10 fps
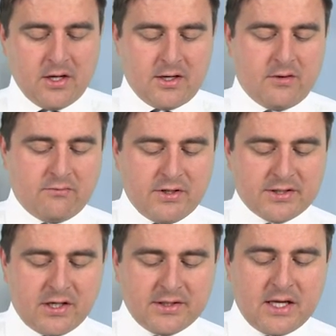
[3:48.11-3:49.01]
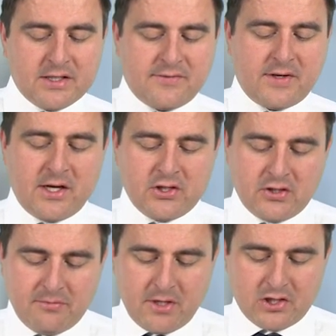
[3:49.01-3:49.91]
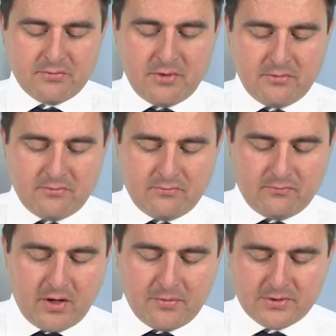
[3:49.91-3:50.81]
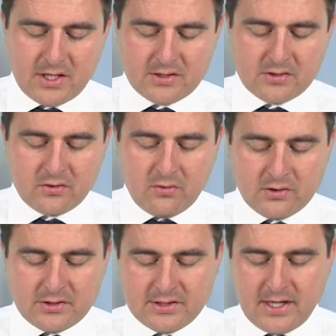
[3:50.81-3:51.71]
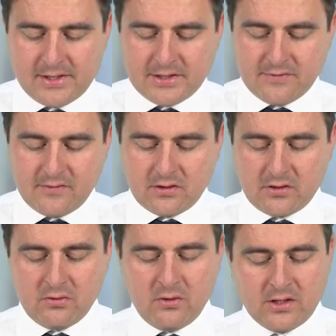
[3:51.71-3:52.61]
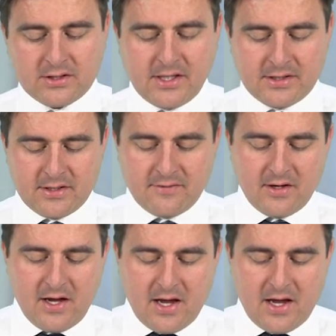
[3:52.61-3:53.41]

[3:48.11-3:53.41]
Now, risk identification and measurement represents the quantitative and the qualitative